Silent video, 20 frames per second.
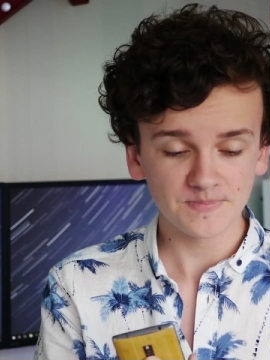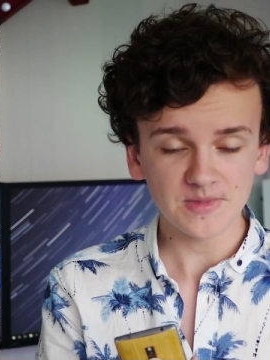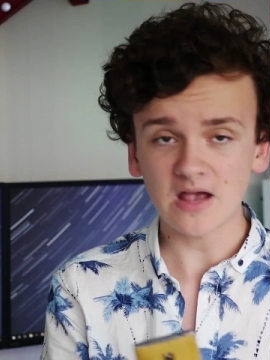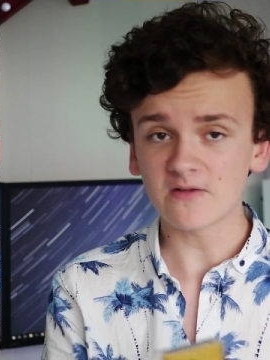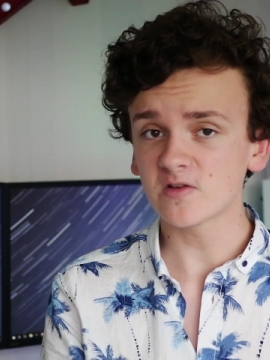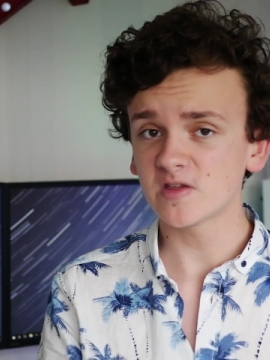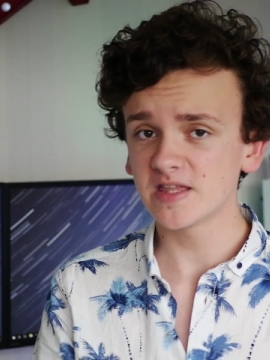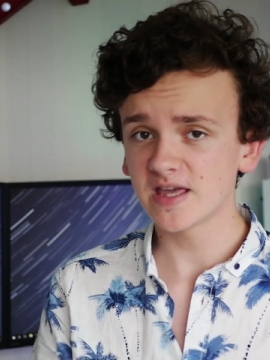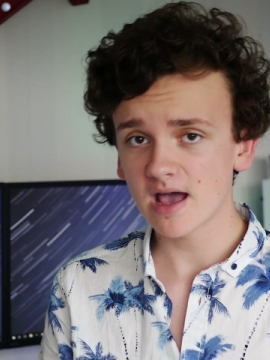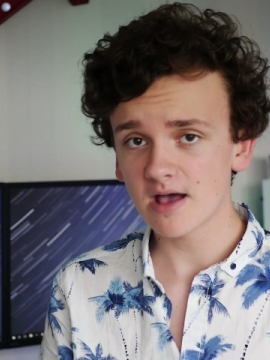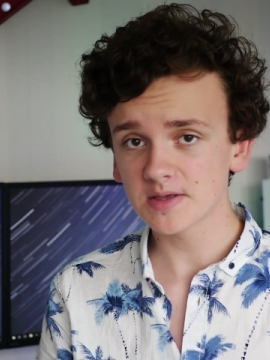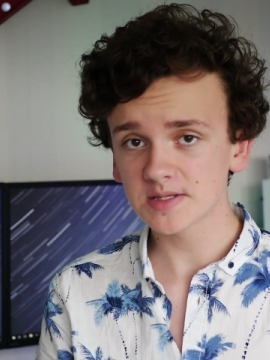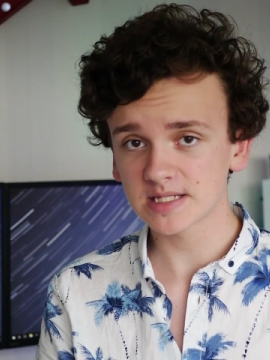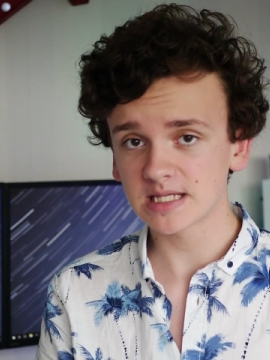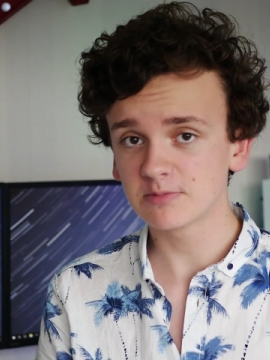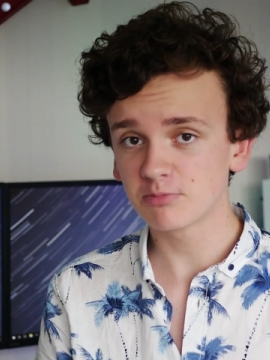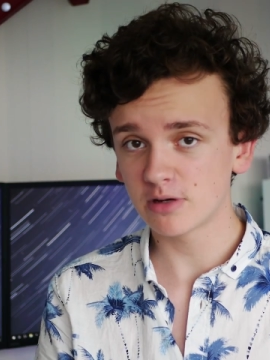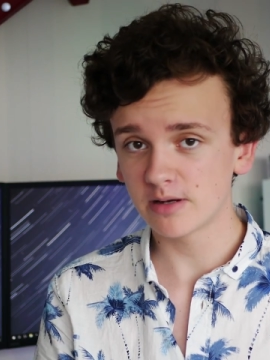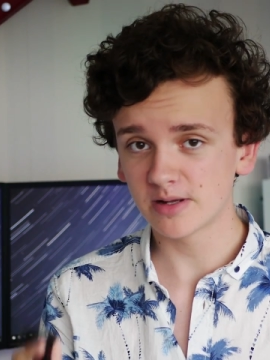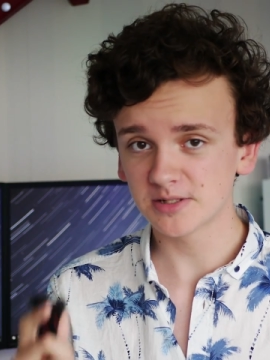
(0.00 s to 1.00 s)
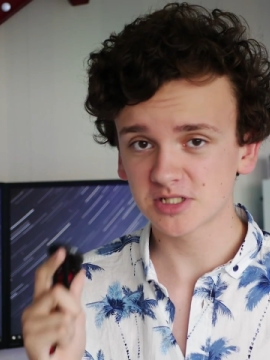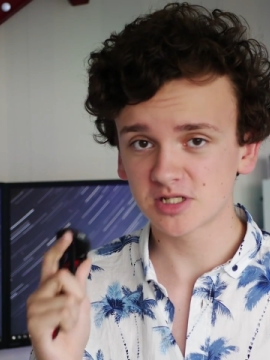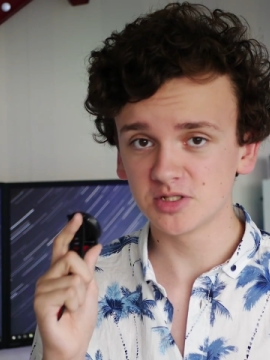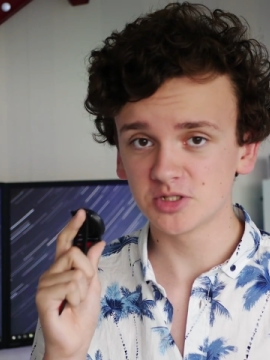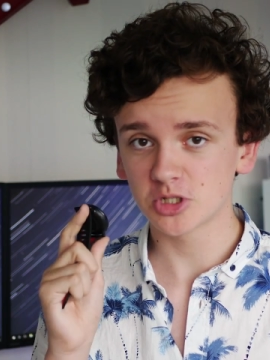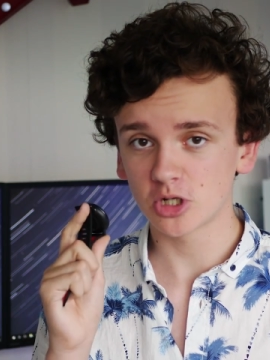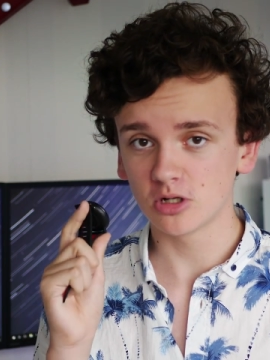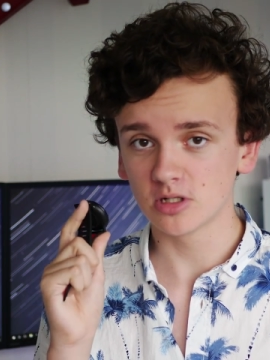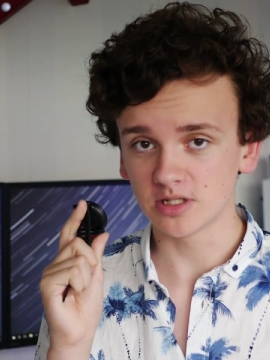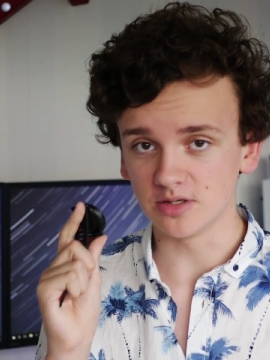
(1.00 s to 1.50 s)
everything else is pretty much
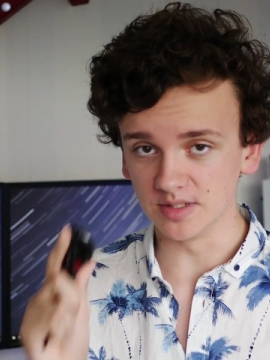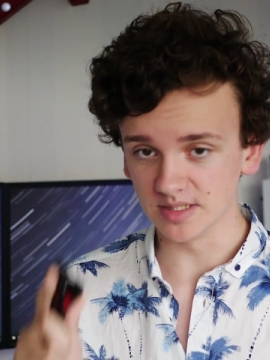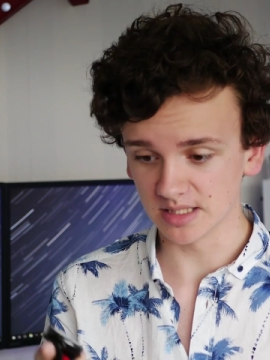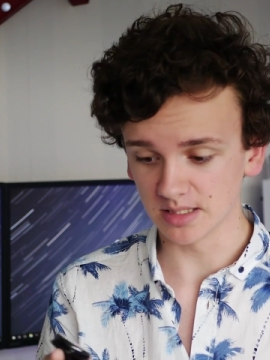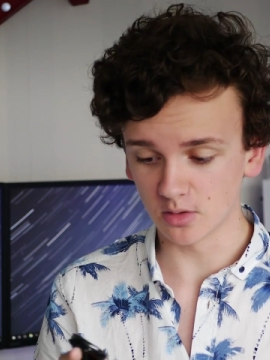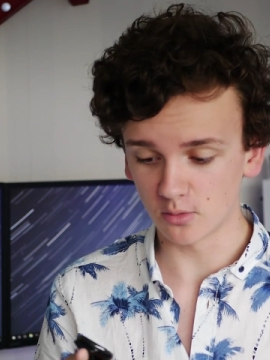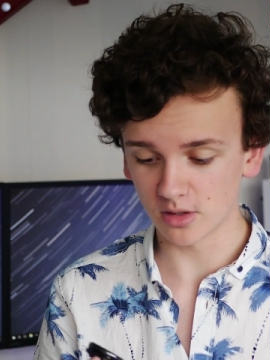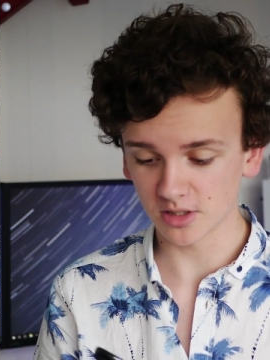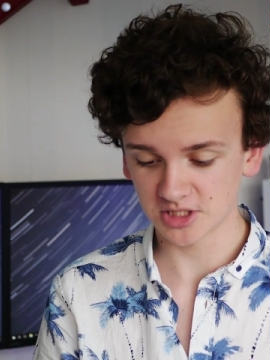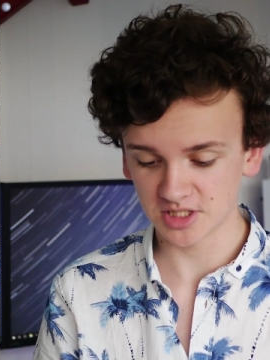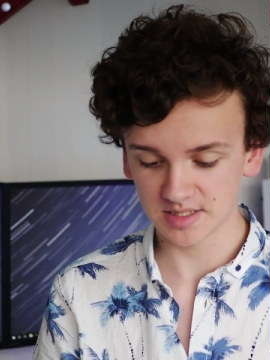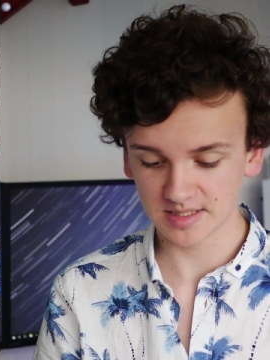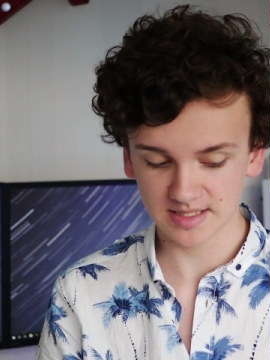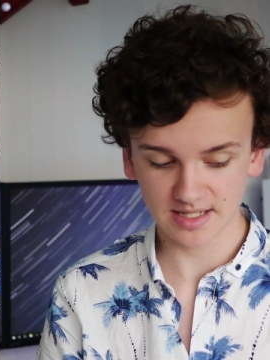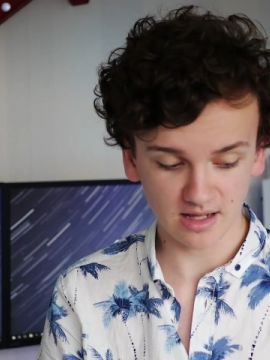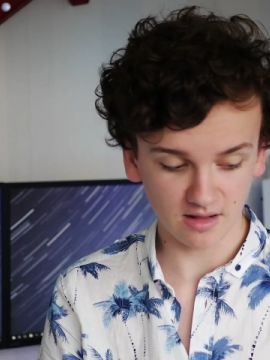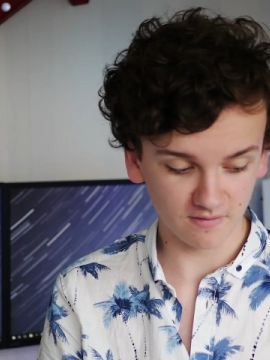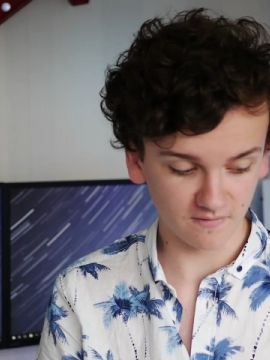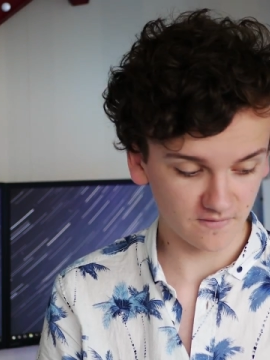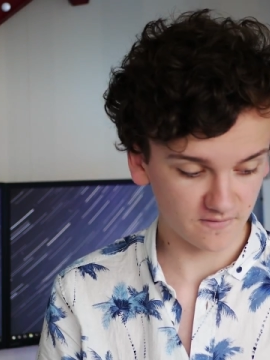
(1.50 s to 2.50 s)
controlled using the watch itself.